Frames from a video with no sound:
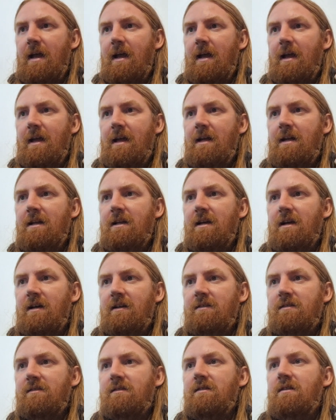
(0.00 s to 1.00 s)

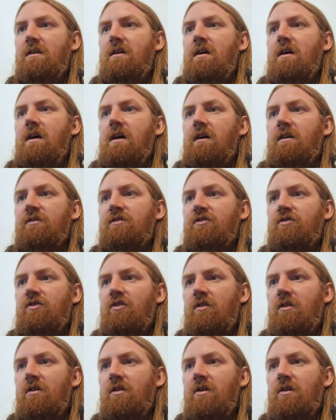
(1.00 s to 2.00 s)
Elias, a
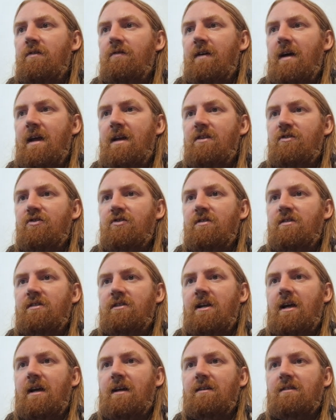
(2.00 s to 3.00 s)
scholar of ancient
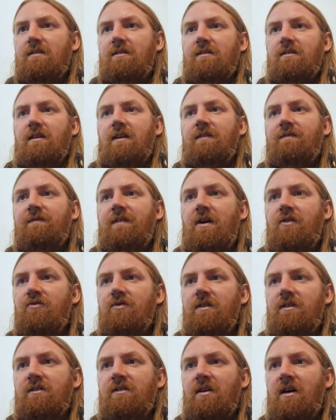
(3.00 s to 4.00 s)
texts, had found
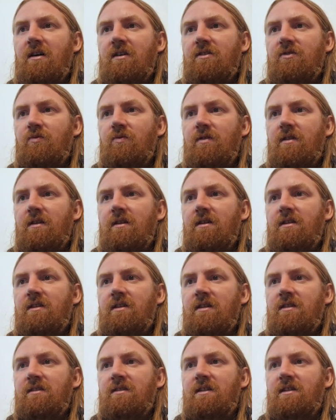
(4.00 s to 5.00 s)
it tucked within a
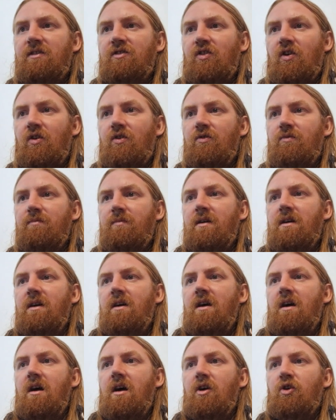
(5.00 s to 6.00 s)
dusty tome
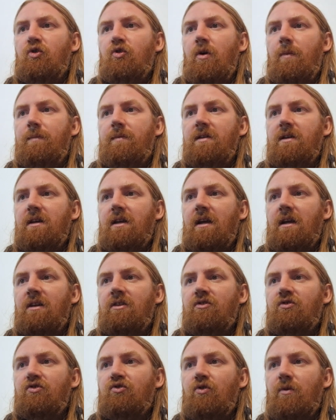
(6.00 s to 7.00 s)
a cryptic
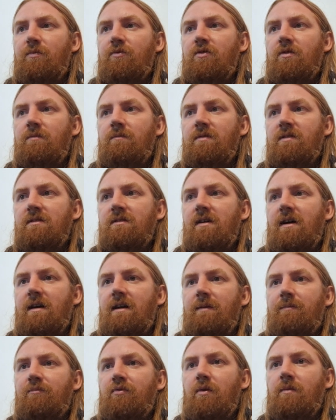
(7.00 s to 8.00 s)
inscription beside
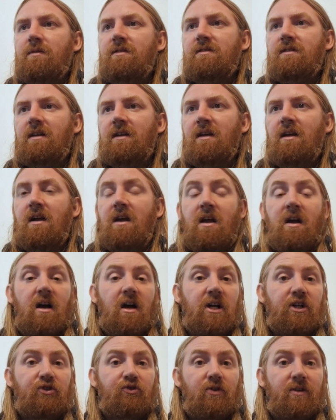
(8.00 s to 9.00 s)
it promising
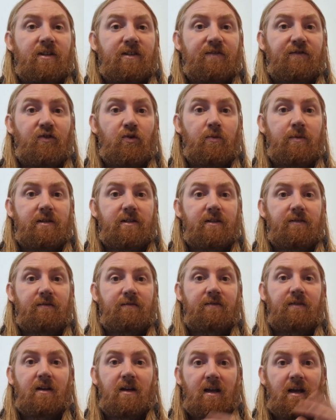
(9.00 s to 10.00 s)
a transformative
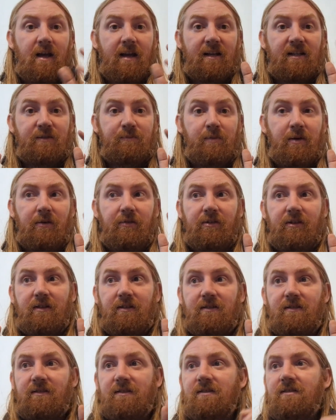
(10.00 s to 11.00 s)

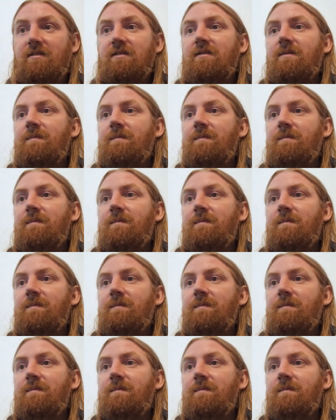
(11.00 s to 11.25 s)
experience.